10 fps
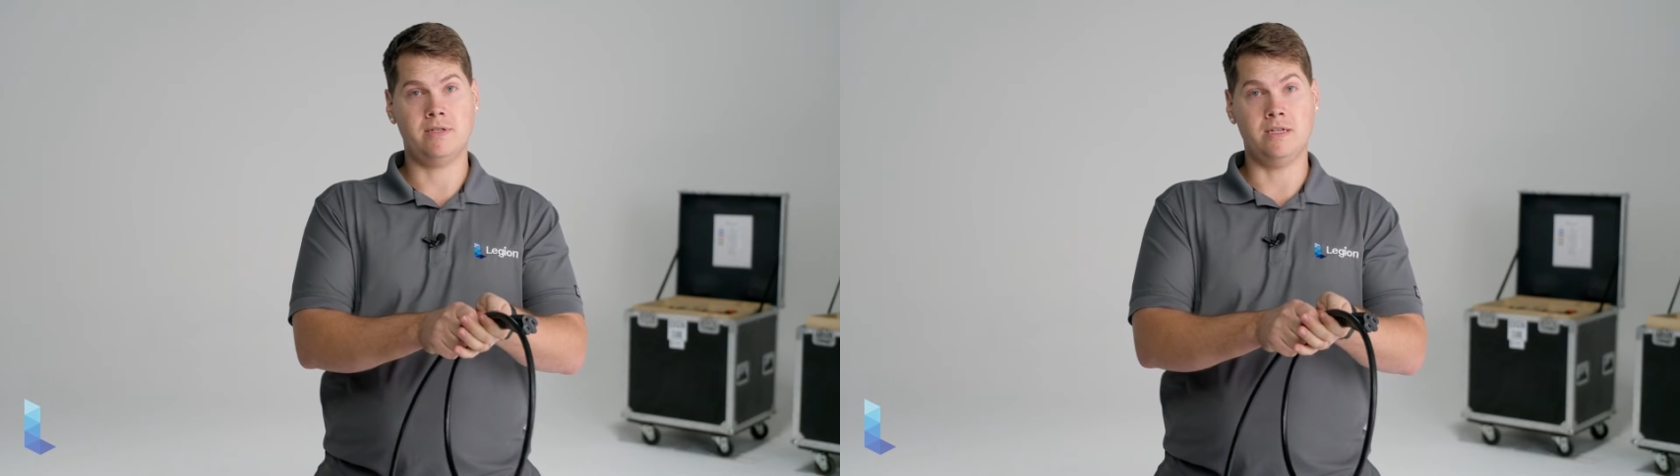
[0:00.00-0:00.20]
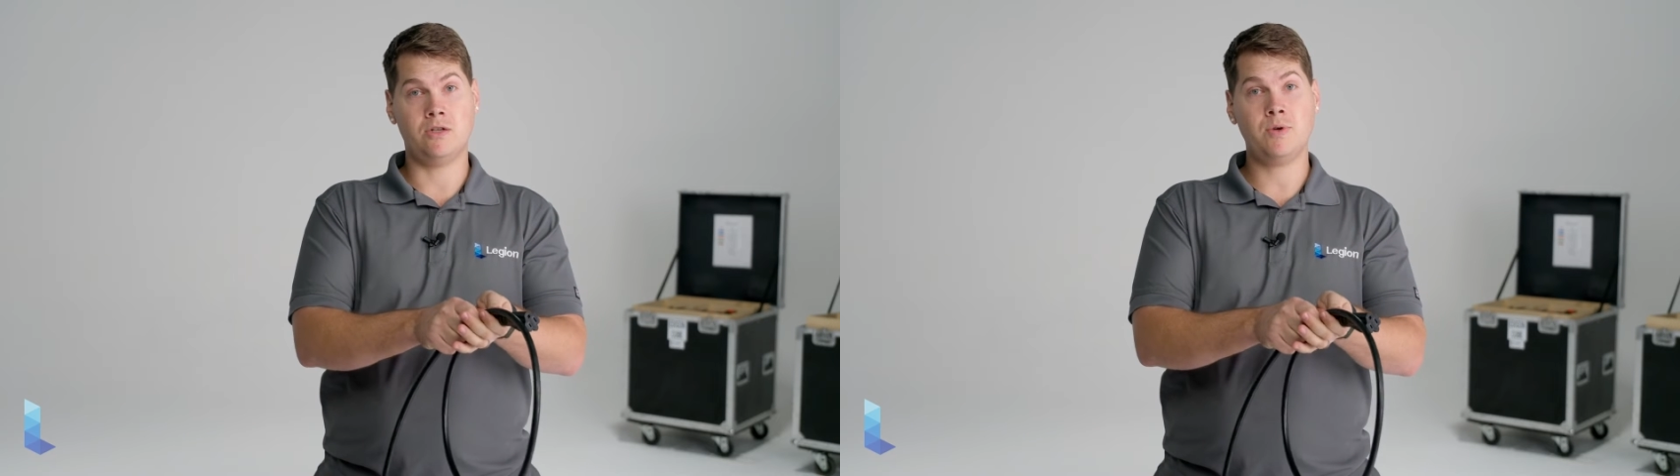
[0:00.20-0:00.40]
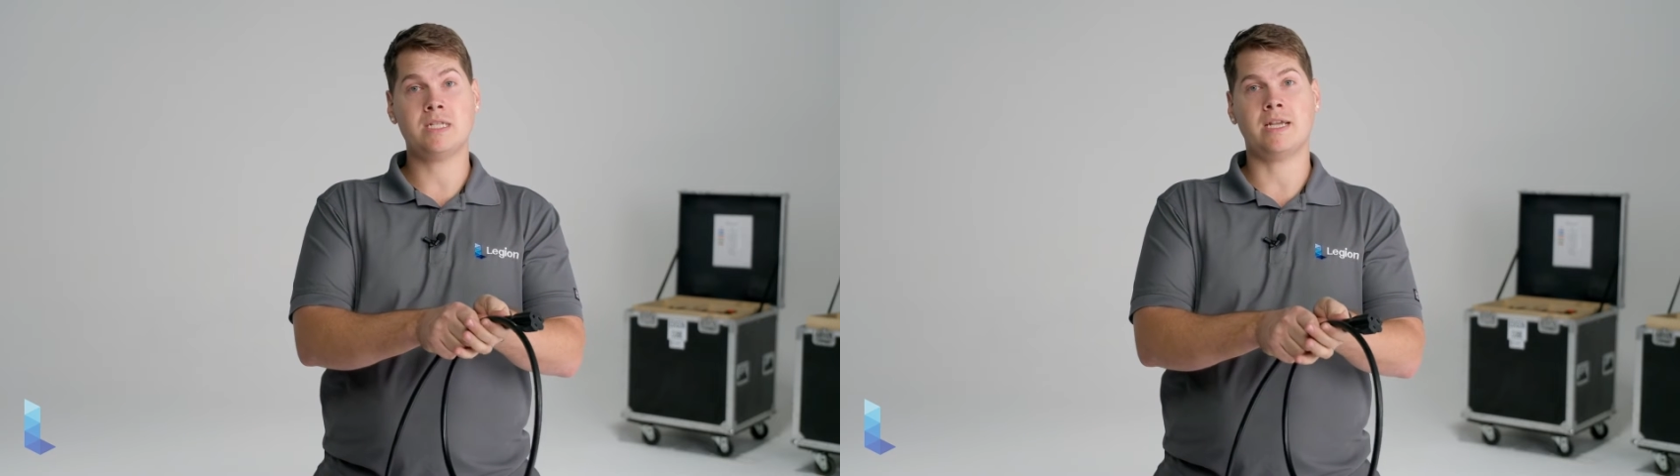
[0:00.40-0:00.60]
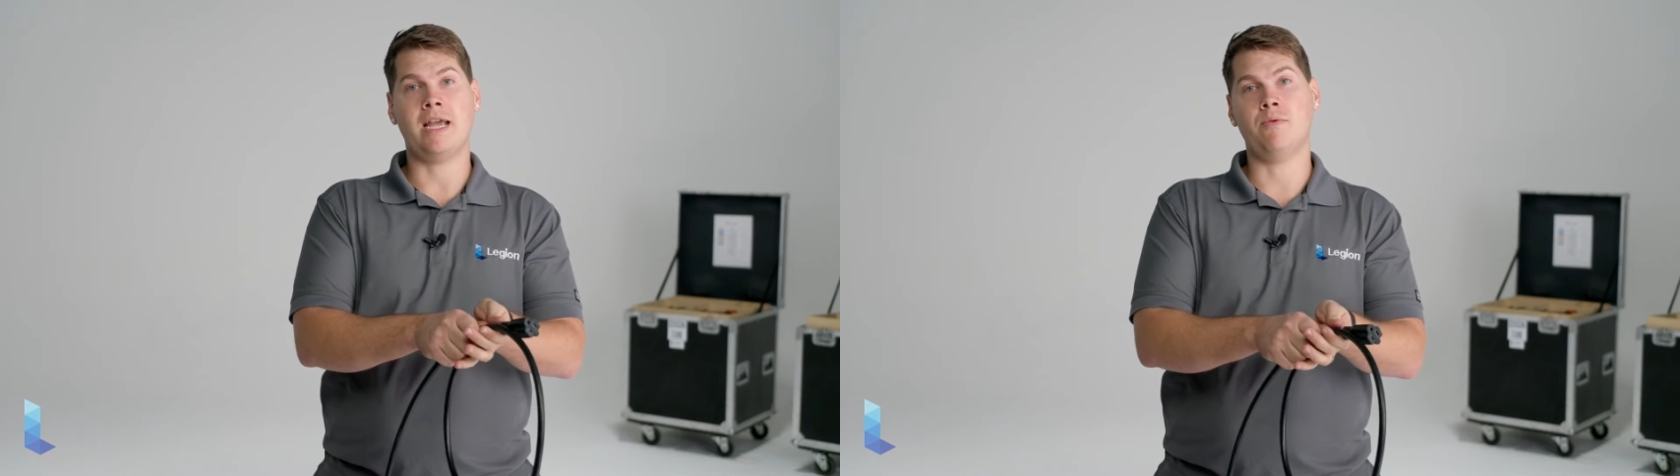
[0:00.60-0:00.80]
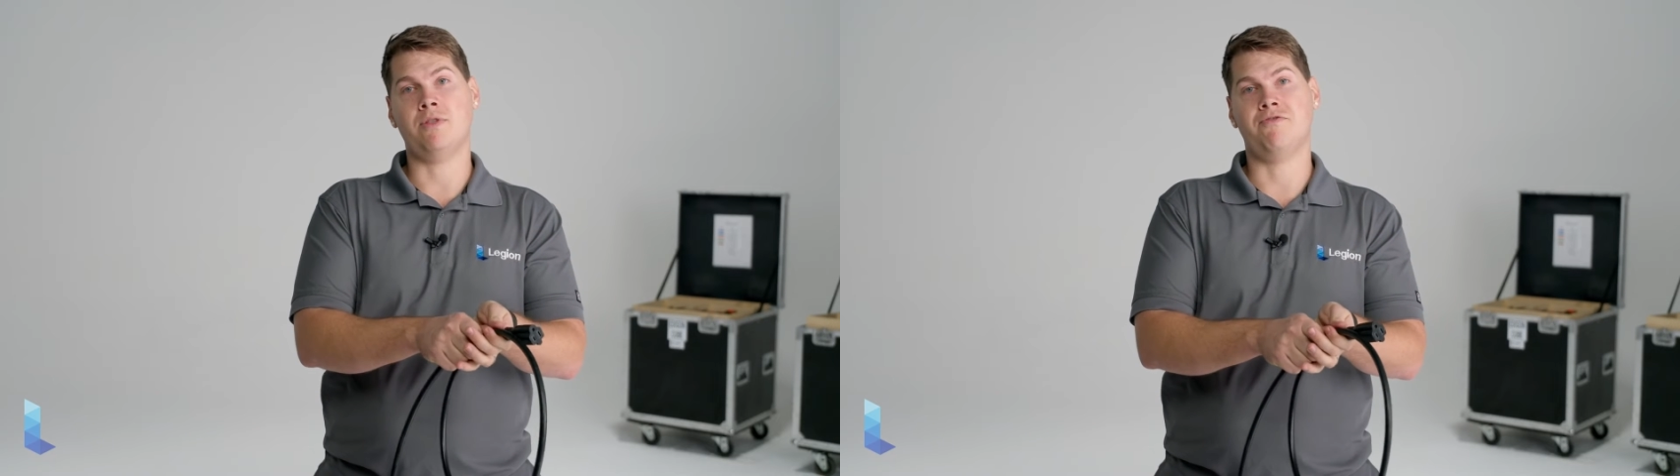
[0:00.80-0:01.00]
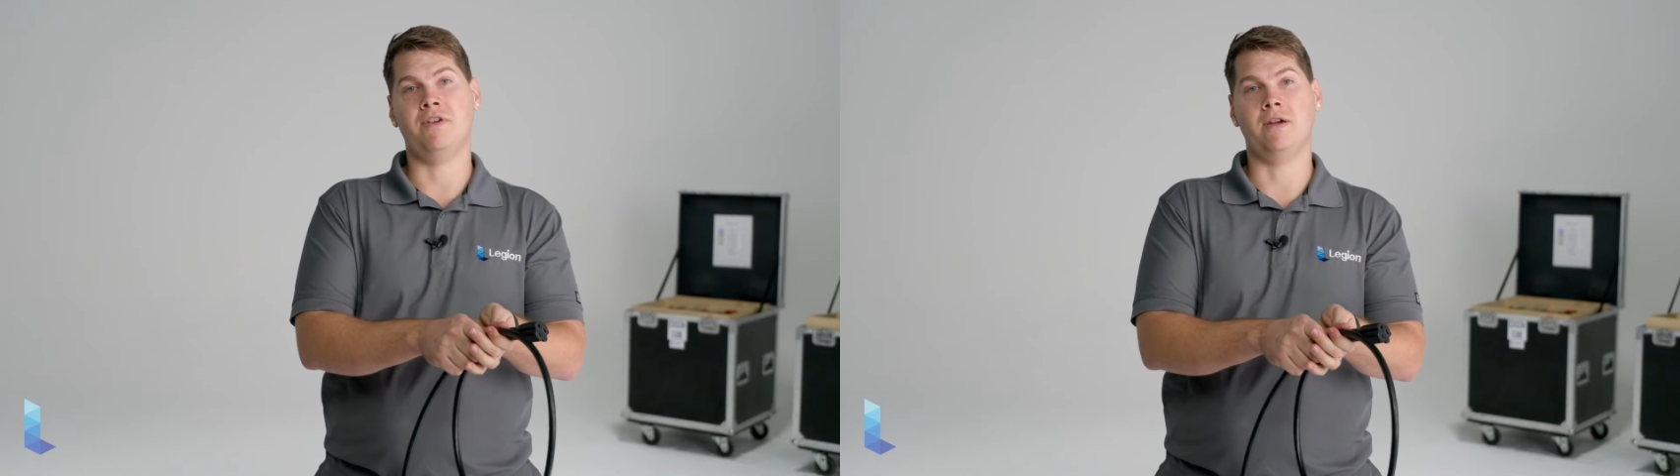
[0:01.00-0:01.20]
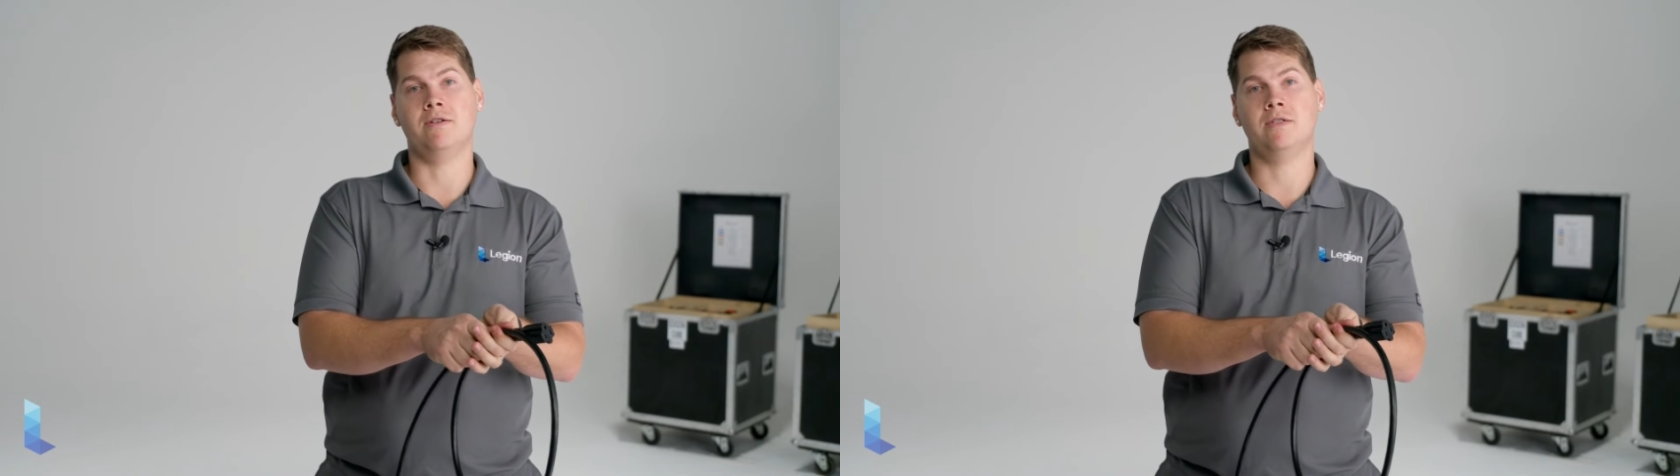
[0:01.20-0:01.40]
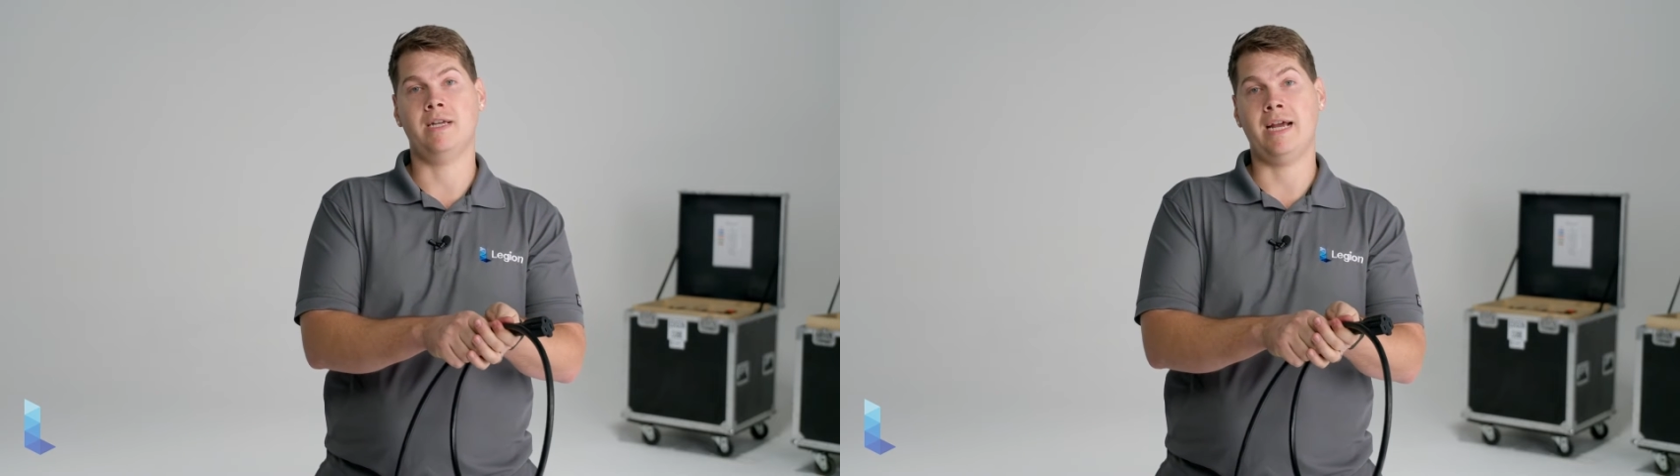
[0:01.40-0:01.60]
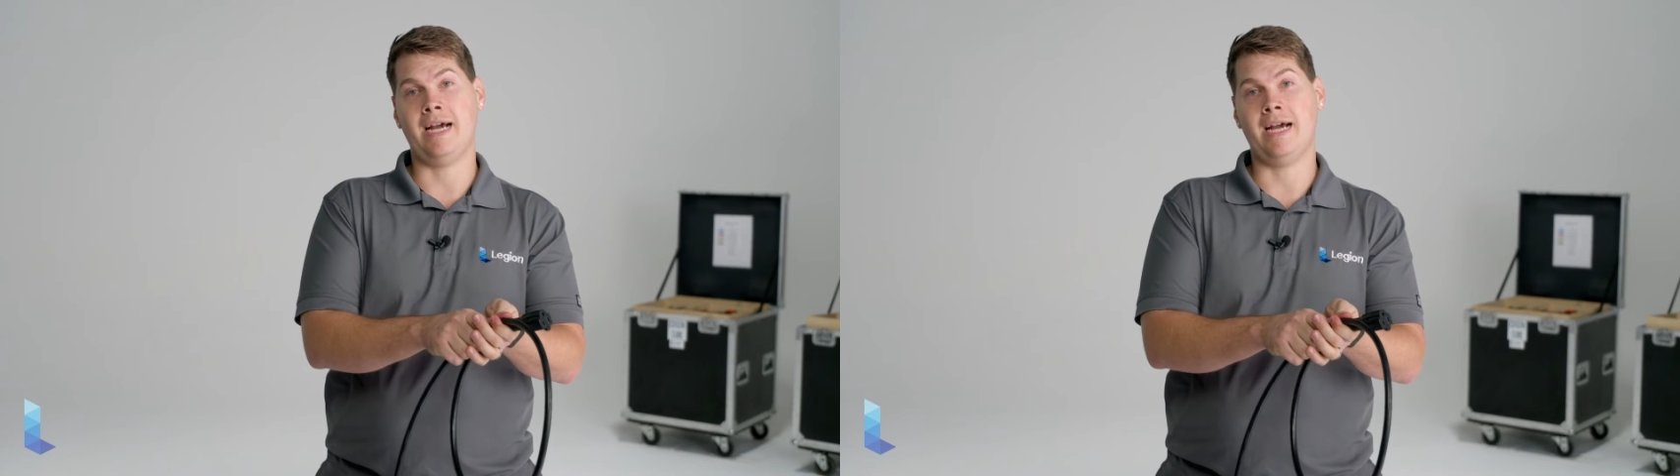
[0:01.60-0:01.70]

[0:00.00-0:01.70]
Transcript: and twist the cable with your fingers